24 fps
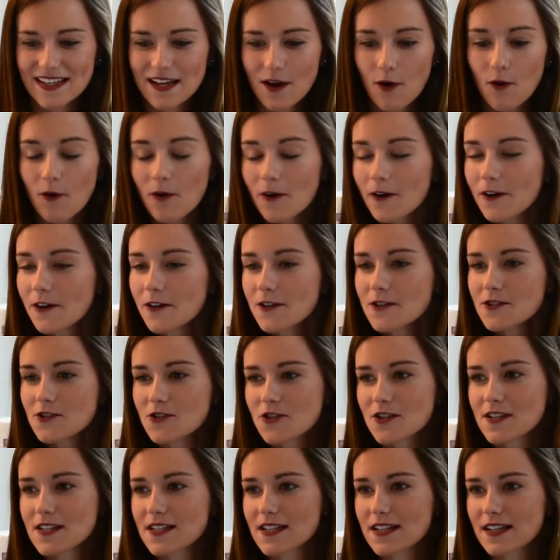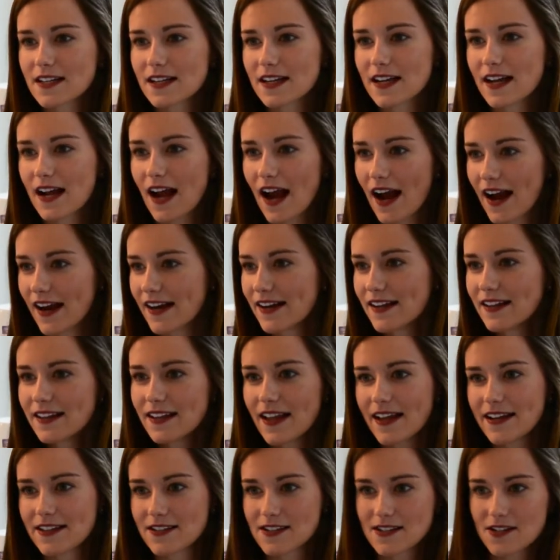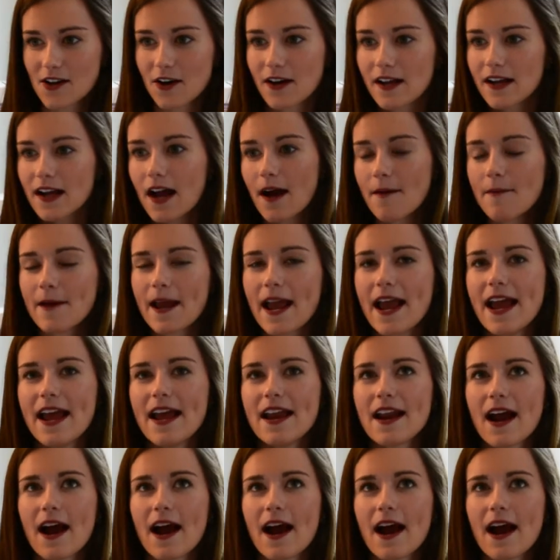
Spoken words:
orders just kind of like started coming in.